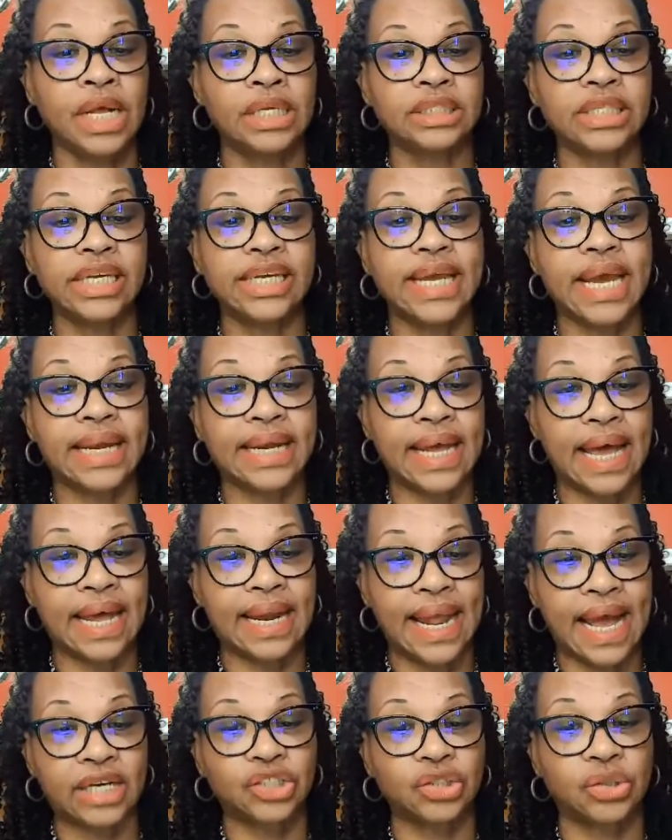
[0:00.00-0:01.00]
to get
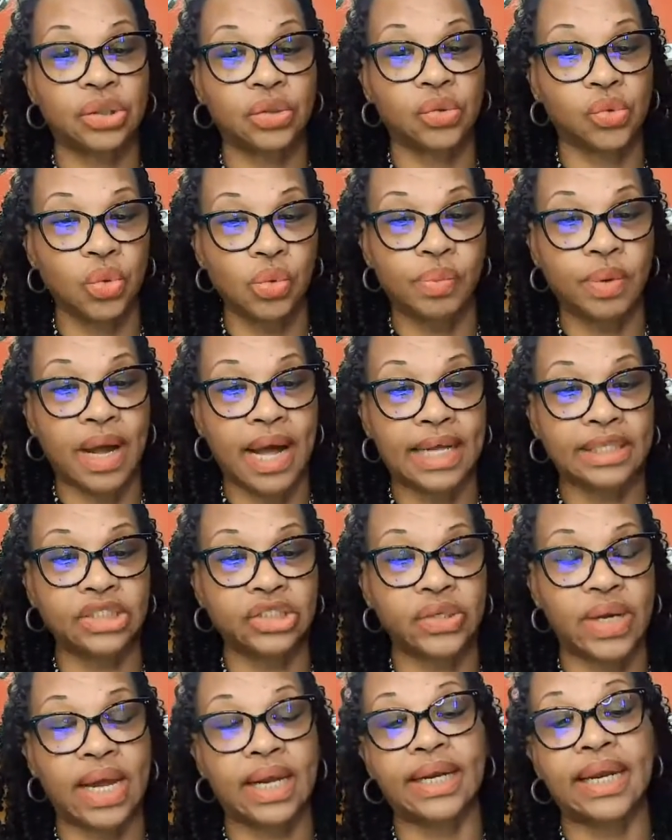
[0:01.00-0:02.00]
an actual group
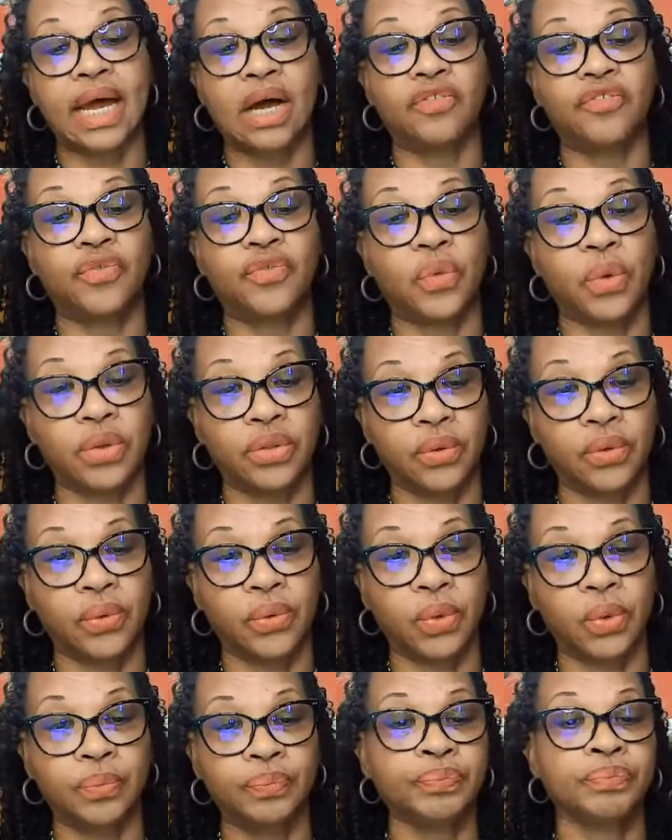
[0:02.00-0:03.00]
contract now for the
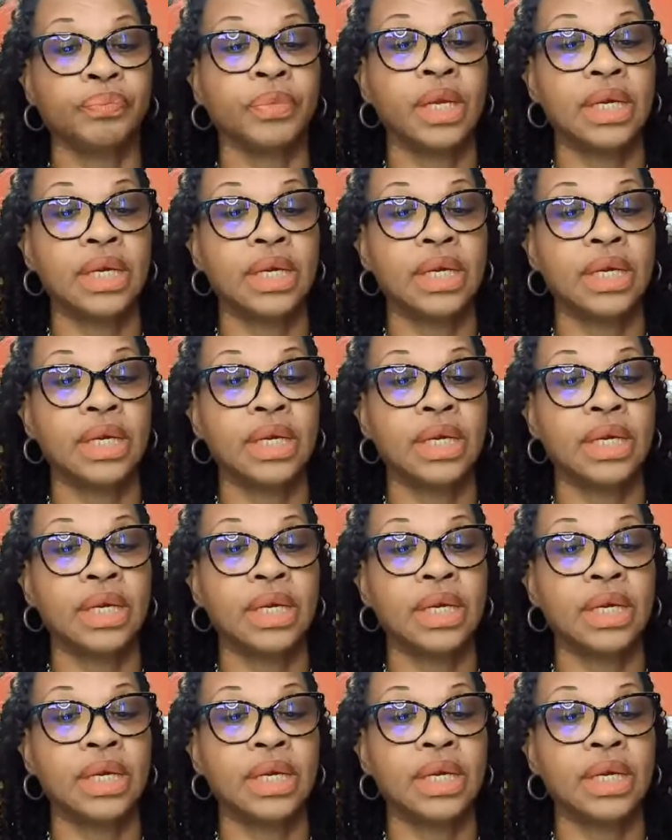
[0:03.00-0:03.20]
group.